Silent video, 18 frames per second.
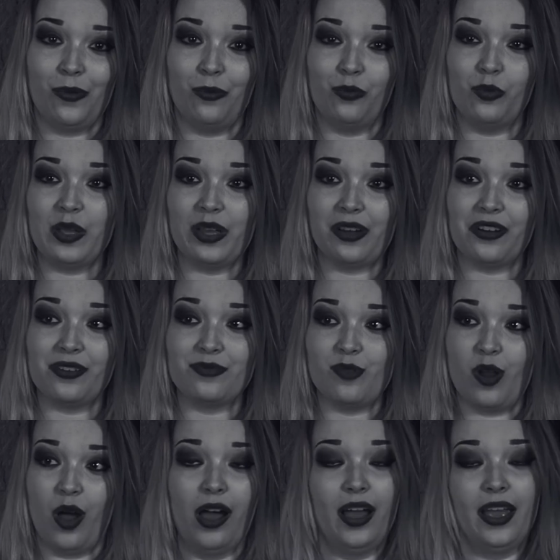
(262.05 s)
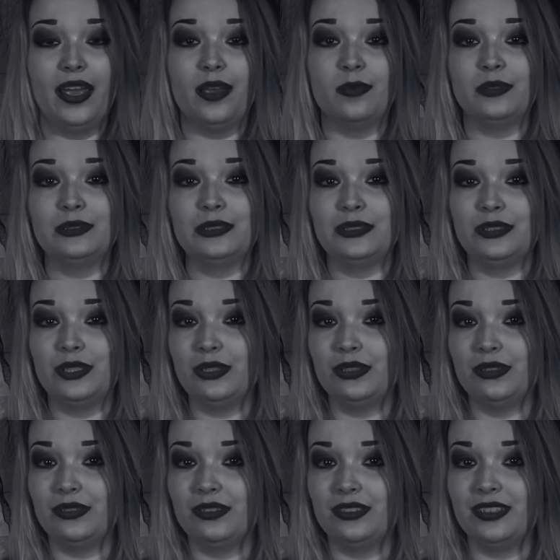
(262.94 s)
we are not able
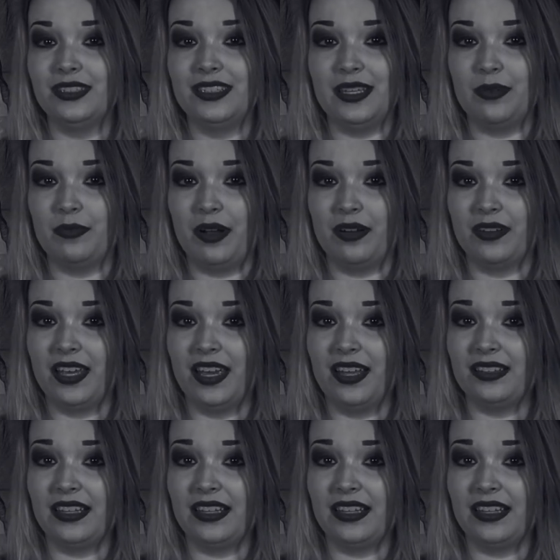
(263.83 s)
to debunk it.